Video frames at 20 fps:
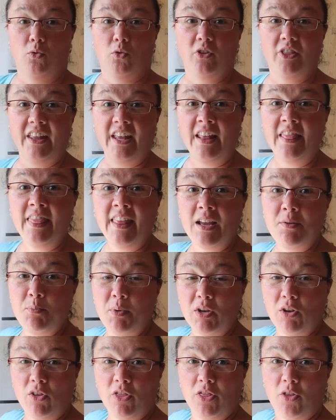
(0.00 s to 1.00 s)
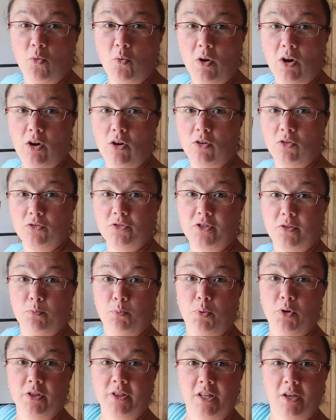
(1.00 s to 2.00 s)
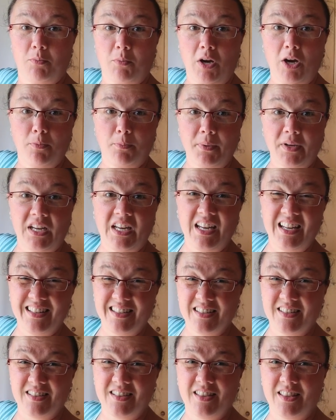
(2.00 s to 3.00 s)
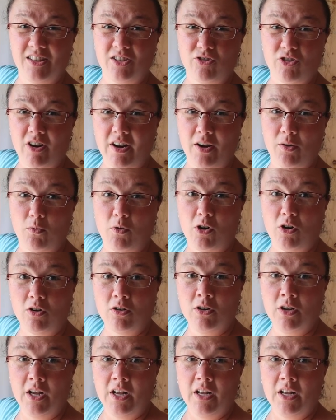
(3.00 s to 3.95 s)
Well, then they built the walls and put them up against the drywall.